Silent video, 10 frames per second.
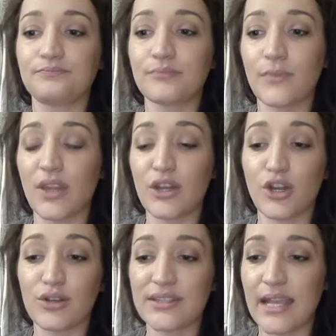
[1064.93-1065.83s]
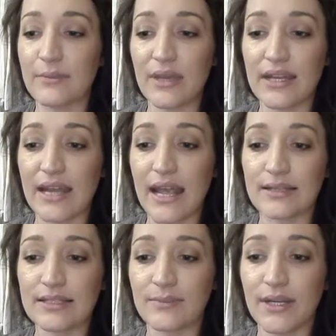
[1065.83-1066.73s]
The nurse came in and
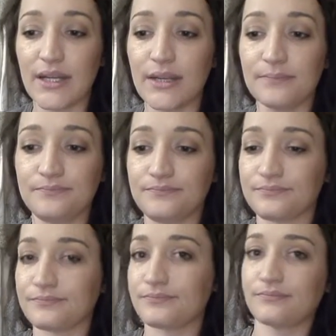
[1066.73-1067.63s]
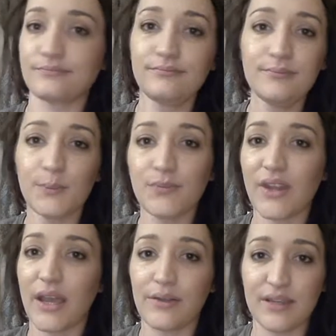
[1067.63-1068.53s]
asked me
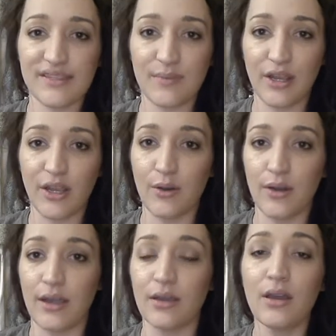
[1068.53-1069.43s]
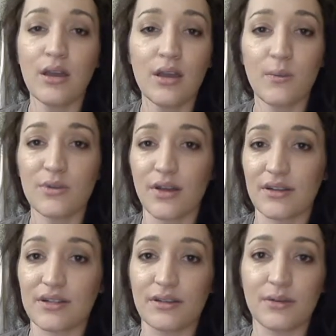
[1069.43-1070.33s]
how things have been going, talked
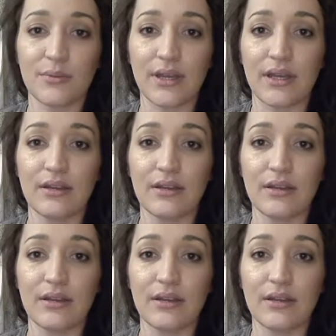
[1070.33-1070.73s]
a little bit.